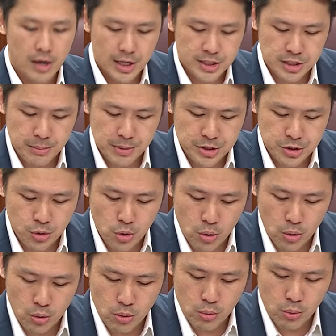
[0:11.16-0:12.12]
SMS
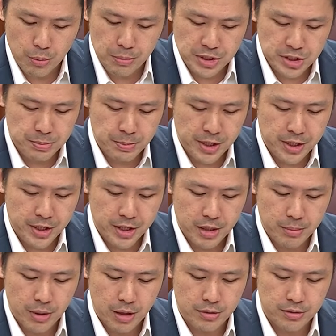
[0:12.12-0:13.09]
Co will be speaking
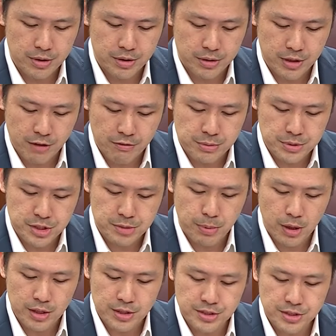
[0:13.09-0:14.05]
about the government's
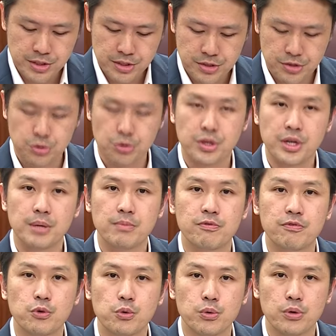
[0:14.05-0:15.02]
policies to keep
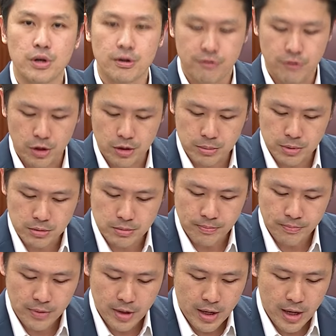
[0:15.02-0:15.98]
food affordable
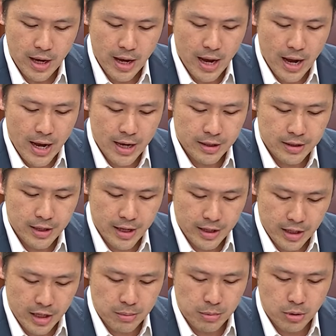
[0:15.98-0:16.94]
and
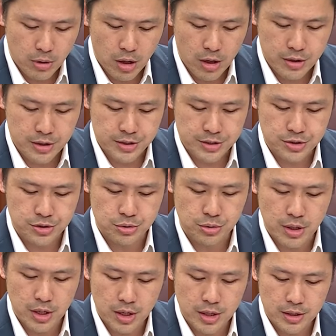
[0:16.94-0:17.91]
enable hawkers
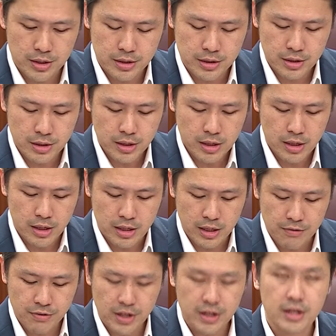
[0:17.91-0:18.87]
to earn a
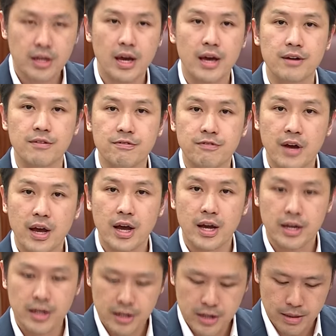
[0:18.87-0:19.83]
living and
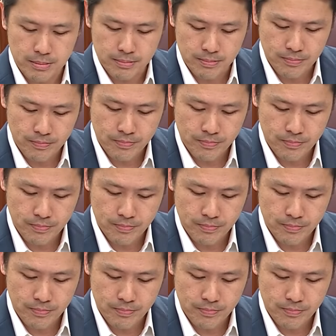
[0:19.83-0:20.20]
fair income.